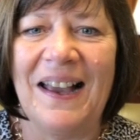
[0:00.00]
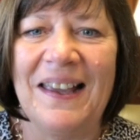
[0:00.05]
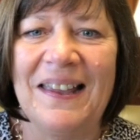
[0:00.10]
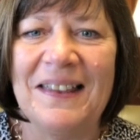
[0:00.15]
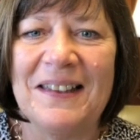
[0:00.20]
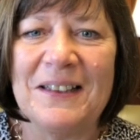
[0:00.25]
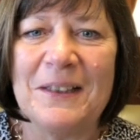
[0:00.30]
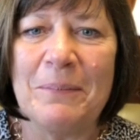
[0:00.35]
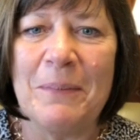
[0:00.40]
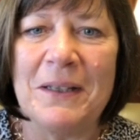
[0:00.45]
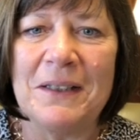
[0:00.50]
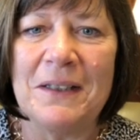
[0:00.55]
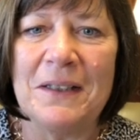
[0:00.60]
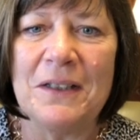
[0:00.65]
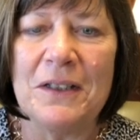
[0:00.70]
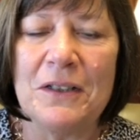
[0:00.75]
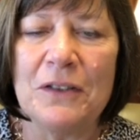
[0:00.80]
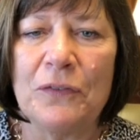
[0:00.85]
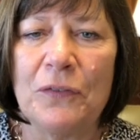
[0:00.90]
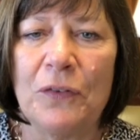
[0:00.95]
this
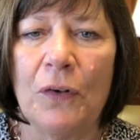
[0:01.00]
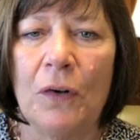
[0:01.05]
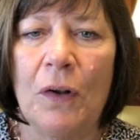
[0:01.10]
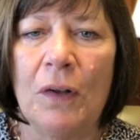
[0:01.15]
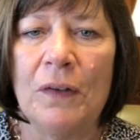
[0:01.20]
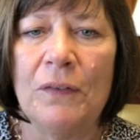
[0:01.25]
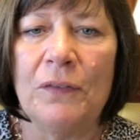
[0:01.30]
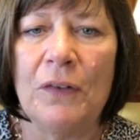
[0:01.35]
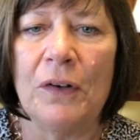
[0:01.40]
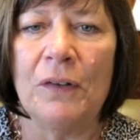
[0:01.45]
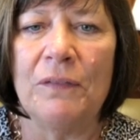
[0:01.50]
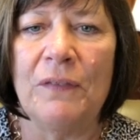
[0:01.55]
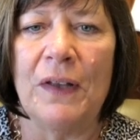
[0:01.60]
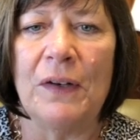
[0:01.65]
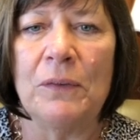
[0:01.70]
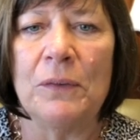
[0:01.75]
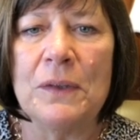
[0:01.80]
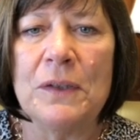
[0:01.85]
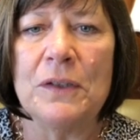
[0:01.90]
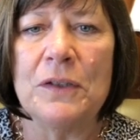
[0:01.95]
message is for all of our
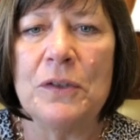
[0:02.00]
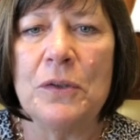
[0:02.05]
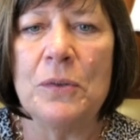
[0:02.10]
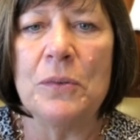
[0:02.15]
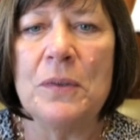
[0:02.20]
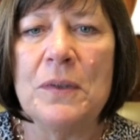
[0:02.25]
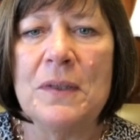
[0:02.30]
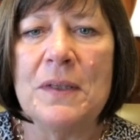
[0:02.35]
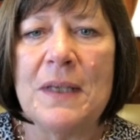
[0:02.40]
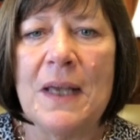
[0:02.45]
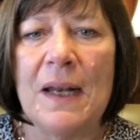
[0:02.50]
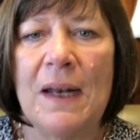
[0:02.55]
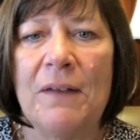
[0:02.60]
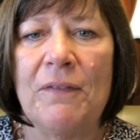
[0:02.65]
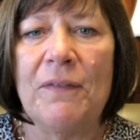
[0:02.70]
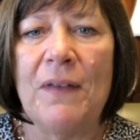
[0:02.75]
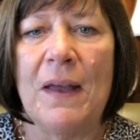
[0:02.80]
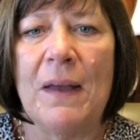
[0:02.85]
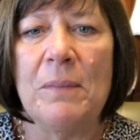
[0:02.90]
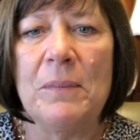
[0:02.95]
veteran students
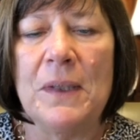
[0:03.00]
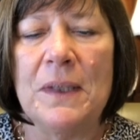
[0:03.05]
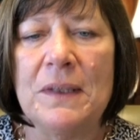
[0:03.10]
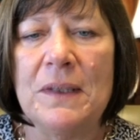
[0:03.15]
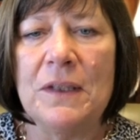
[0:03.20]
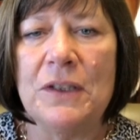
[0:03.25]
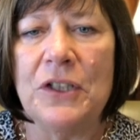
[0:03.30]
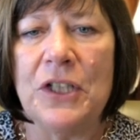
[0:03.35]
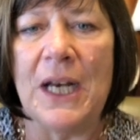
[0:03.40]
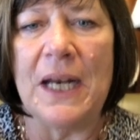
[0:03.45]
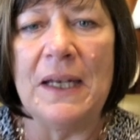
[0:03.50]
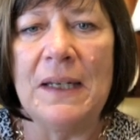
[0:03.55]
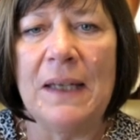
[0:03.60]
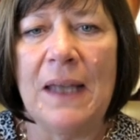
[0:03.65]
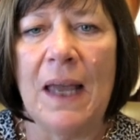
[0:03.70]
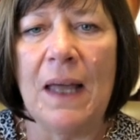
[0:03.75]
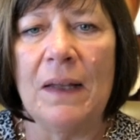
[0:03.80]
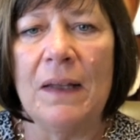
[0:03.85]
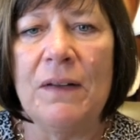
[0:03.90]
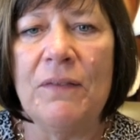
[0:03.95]
at FM. This is Jane
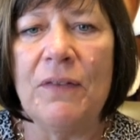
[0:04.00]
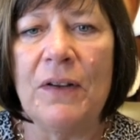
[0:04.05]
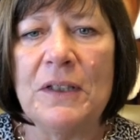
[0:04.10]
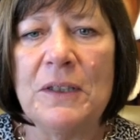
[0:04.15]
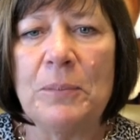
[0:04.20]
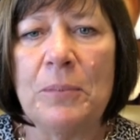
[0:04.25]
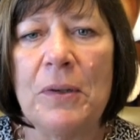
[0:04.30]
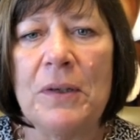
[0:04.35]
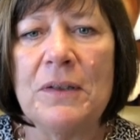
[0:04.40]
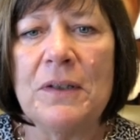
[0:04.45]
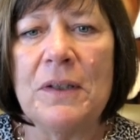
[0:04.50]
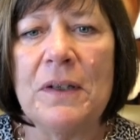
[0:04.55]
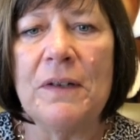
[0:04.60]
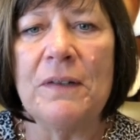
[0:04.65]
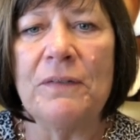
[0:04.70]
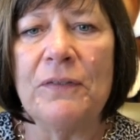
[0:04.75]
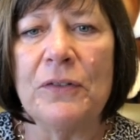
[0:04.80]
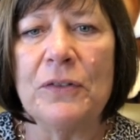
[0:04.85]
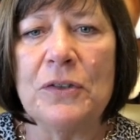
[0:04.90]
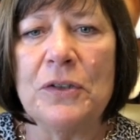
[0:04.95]
Kelly, Vice
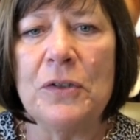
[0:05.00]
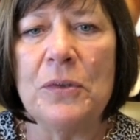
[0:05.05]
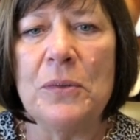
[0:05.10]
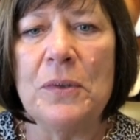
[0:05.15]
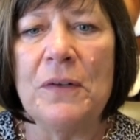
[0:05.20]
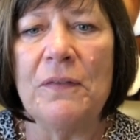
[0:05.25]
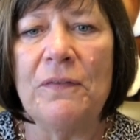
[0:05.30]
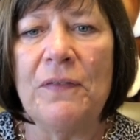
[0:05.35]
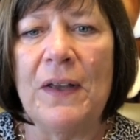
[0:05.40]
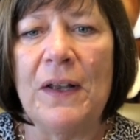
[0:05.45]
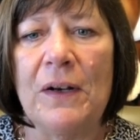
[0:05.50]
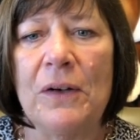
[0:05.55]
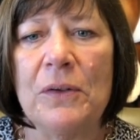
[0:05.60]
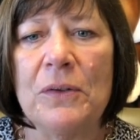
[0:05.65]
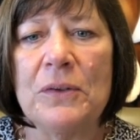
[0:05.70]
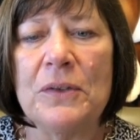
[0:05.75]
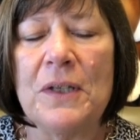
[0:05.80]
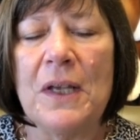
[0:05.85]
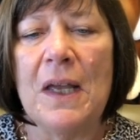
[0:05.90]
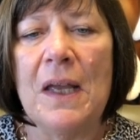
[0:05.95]
President for Student
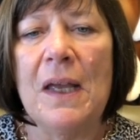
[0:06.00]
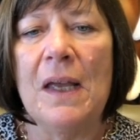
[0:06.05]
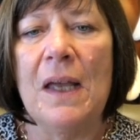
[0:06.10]
Affairs.